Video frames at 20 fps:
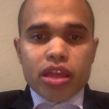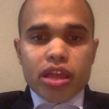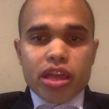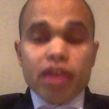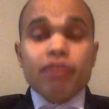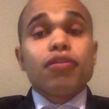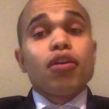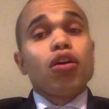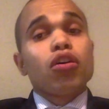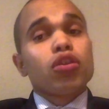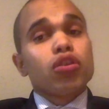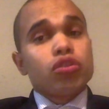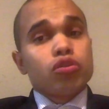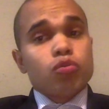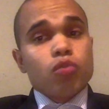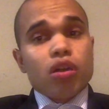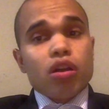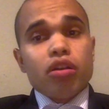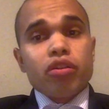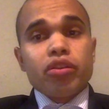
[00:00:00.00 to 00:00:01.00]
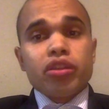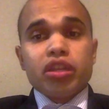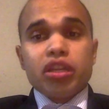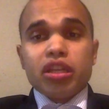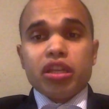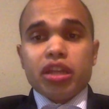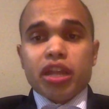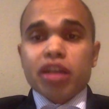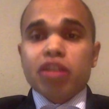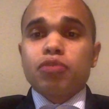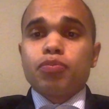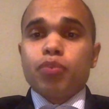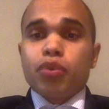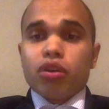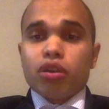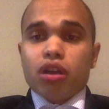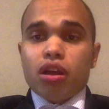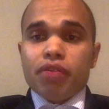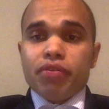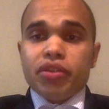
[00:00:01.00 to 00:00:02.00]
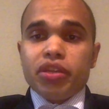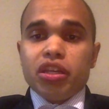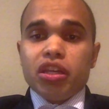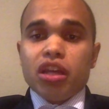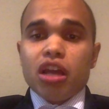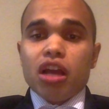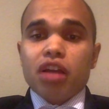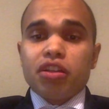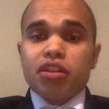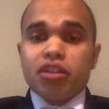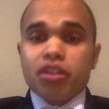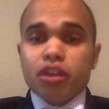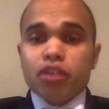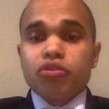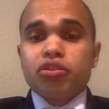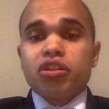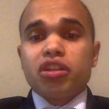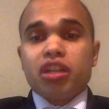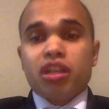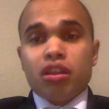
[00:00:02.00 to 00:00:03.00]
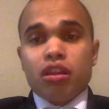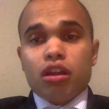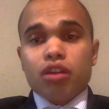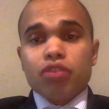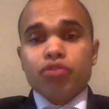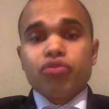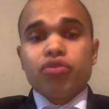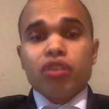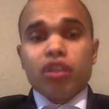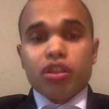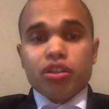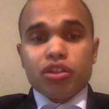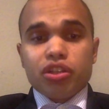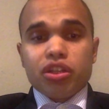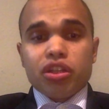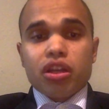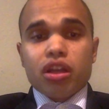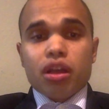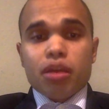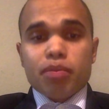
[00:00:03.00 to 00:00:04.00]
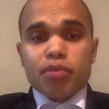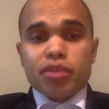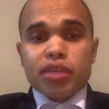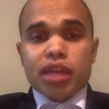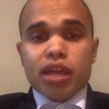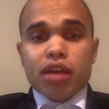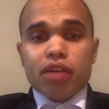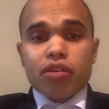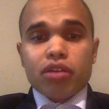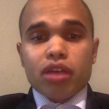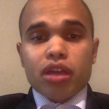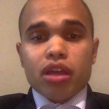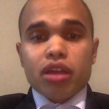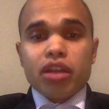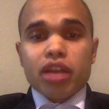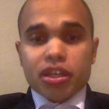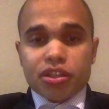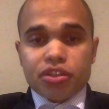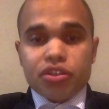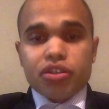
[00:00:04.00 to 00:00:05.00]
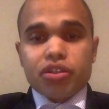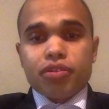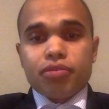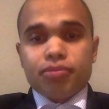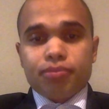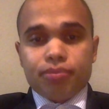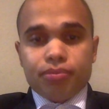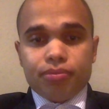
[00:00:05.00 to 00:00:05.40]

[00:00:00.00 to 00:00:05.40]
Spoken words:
If all goes well, the next book of the Tenochtitlan Trilogy comes out next year.